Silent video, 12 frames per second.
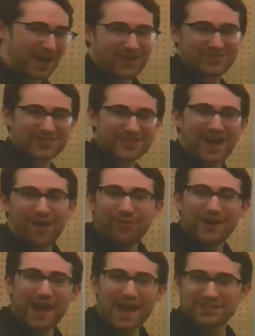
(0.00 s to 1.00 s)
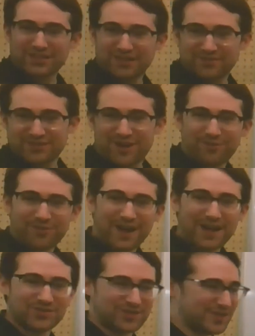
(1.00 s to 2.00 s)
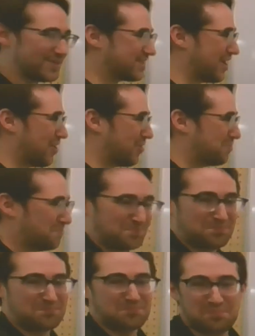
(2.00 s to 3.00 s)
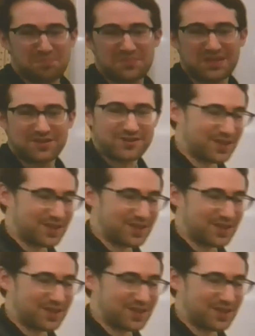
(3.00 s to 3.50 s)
I've just got 1 H. I've just got 1 hydrogen, so it's